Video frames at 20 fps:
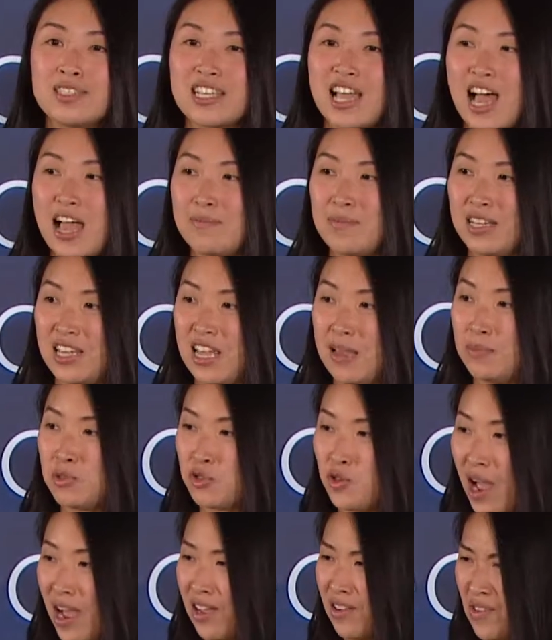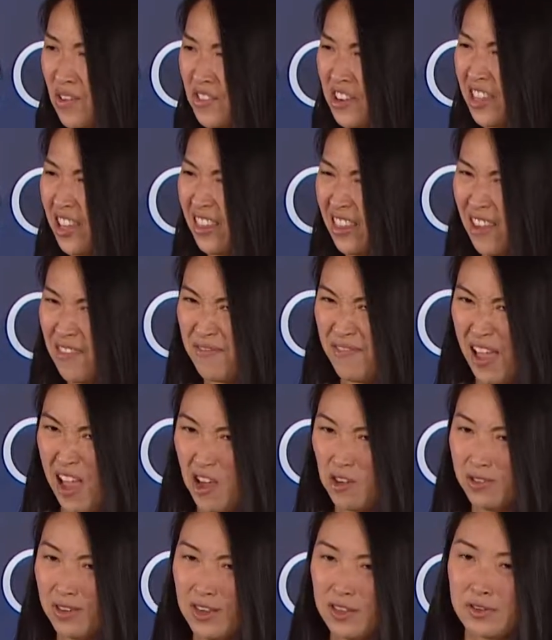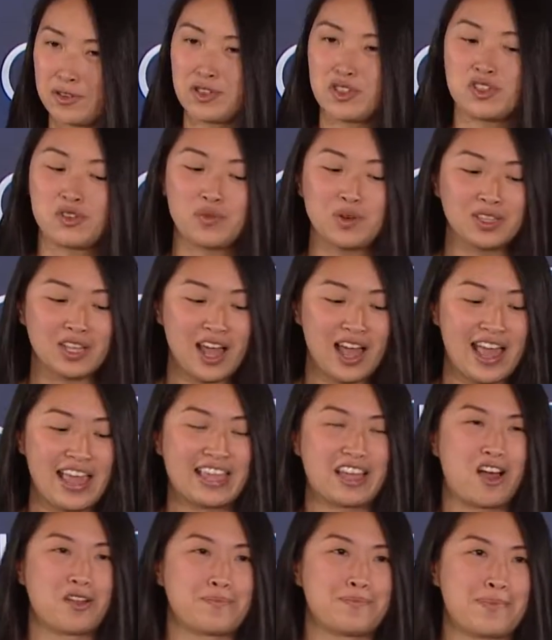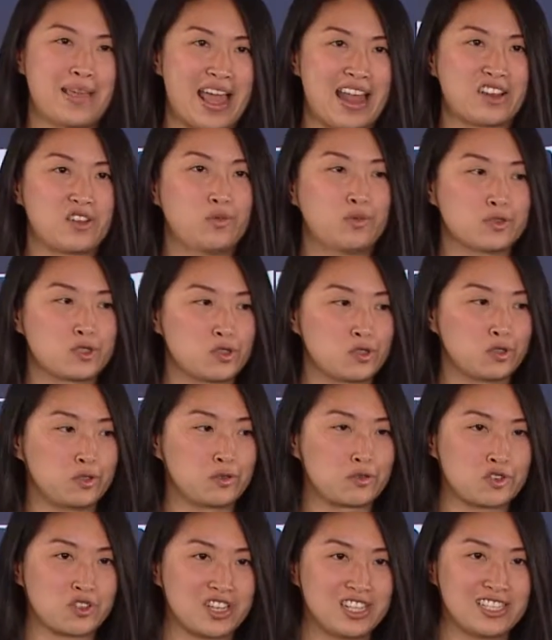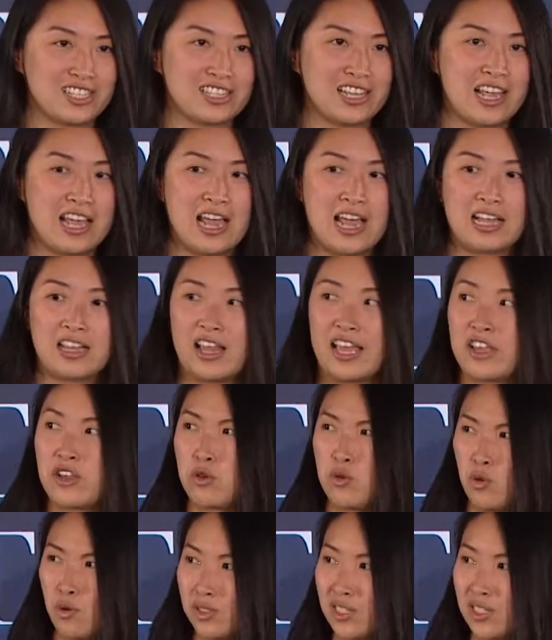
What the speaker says: time to keep track of everything they found, they're still relying on manual solutions like Google